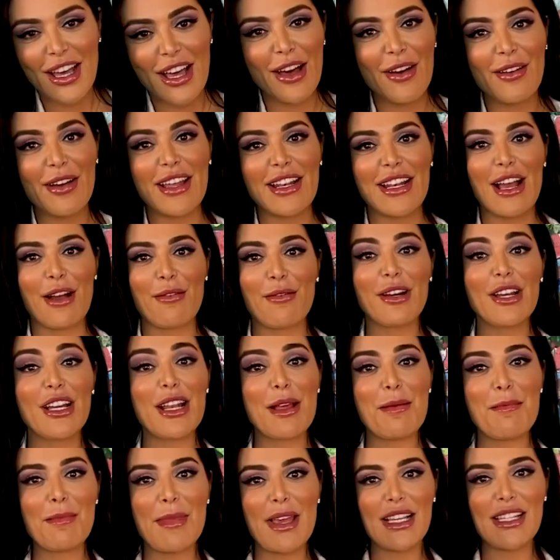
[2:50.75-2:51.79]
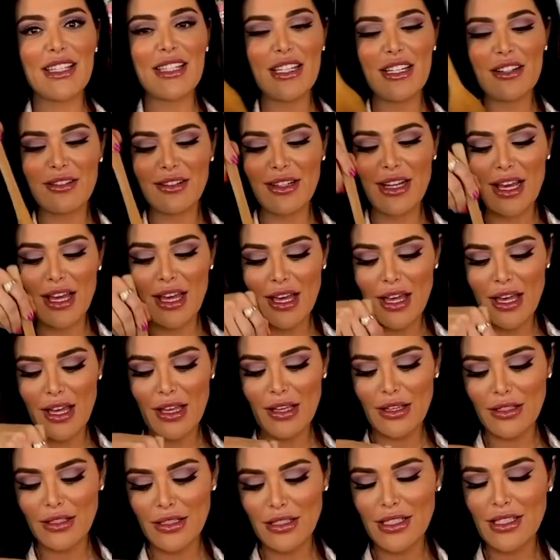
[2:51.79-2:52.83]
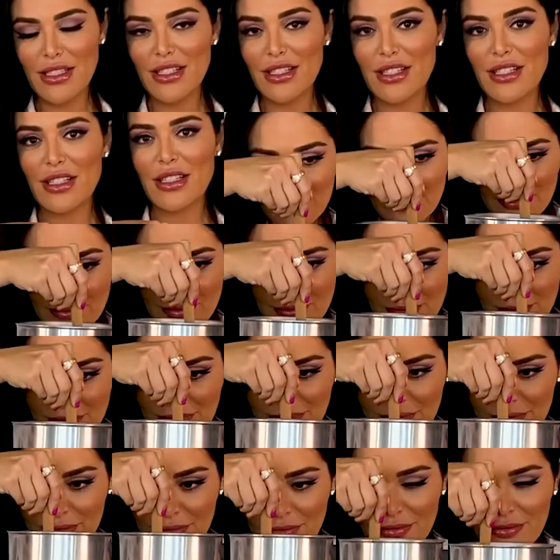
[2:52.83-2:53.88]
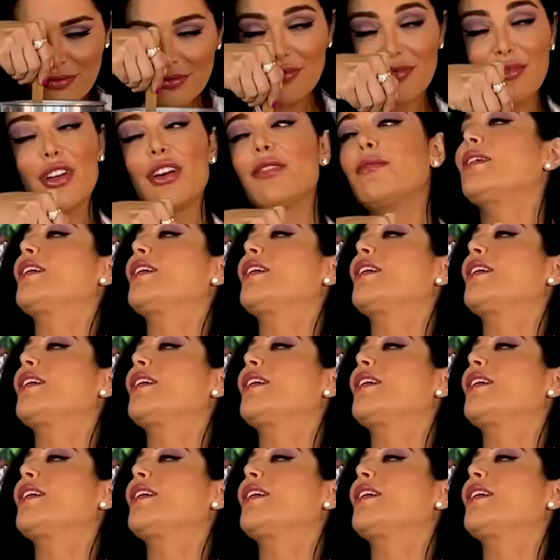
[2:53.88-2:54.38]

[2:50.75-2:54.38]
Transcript: Okay, now we're going to mix it around. Oh my